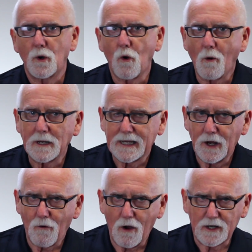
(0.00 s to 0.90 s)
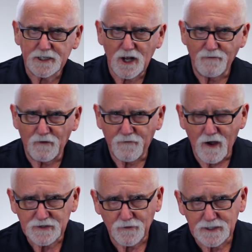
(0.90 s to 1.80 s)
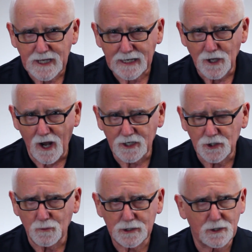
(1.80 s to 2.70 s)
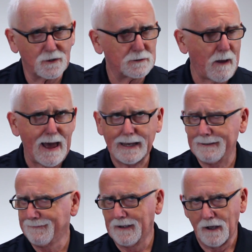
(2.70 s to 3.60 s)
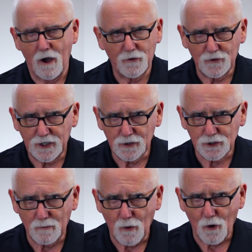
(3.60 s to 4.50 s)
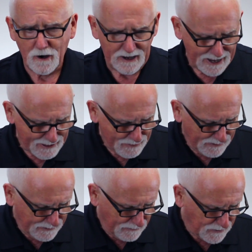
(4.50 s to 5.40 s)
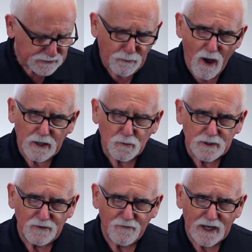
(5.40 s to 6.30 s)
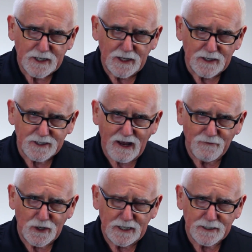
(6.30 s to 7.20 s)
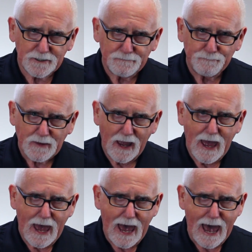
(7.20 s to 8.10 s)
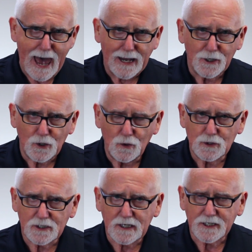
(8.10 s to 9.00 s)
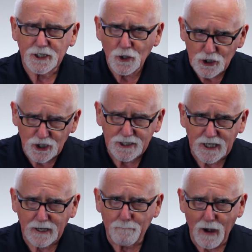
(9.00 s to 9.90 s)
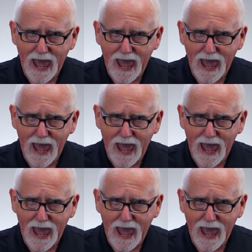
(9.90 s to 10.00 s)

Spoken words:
Normal gear oil is sulfur phosphorus technology, which goes back 100 years or more. This product was invented in the 70s and uses a synergistic